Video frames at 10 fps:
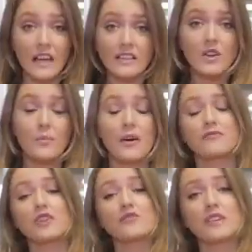Techno
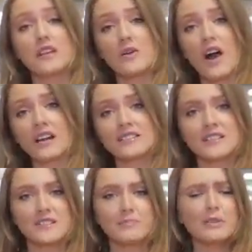Buffalo video
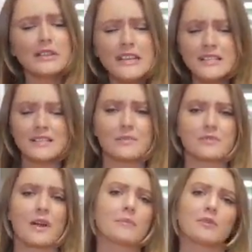contents, please
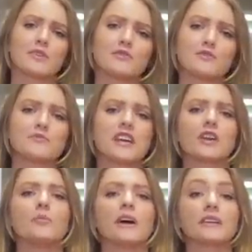subscribe to our YouTube
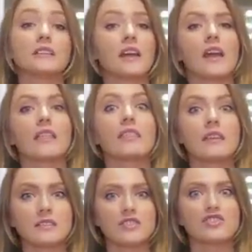channel by clicking
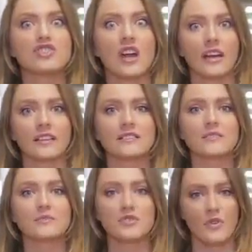this giant
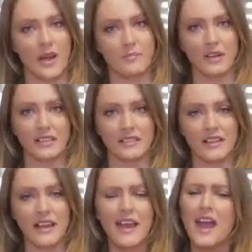subscribe button.
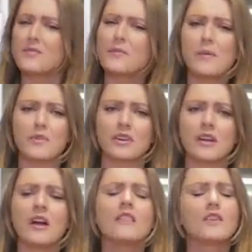And remember,
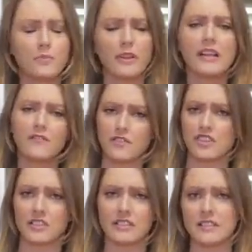there are plenty of
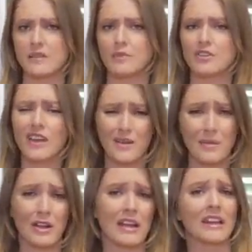fish in the sea, but you can't
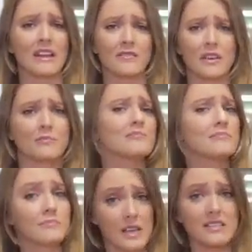marry any of them
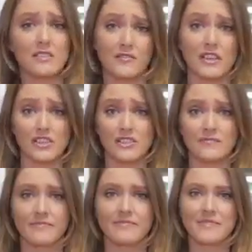because they're fish.
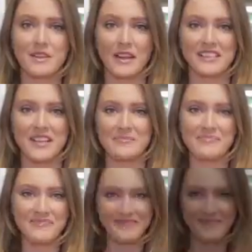See you next time.